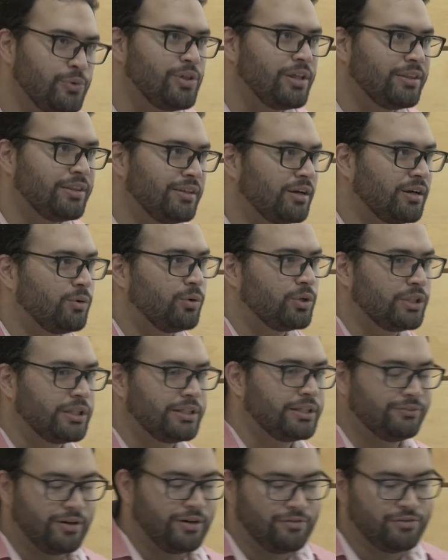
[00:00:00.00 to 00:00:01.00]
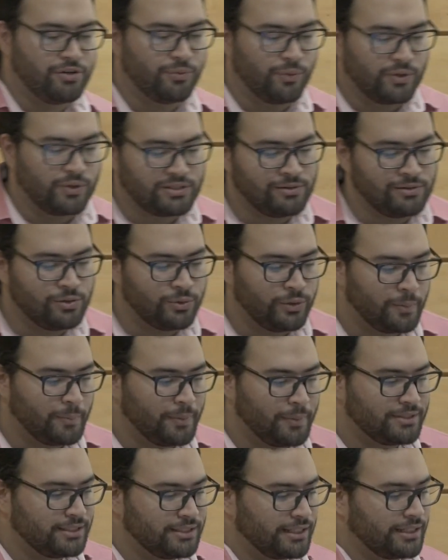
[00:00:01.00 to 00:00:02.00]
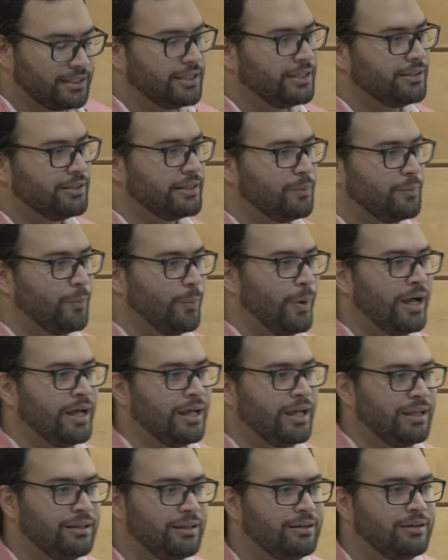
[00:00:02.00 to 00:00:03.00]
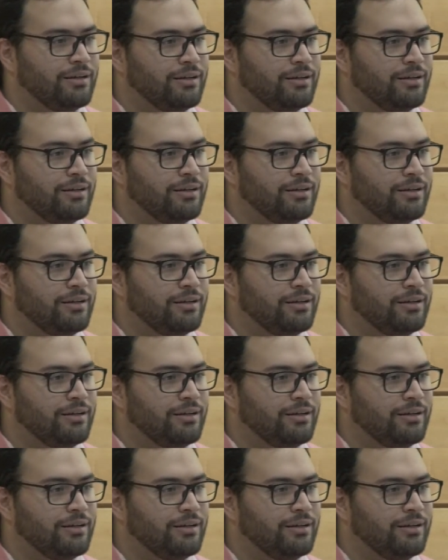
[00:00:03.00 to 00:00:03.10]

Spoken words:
that their quarterly revenue wasn't doing particularly well,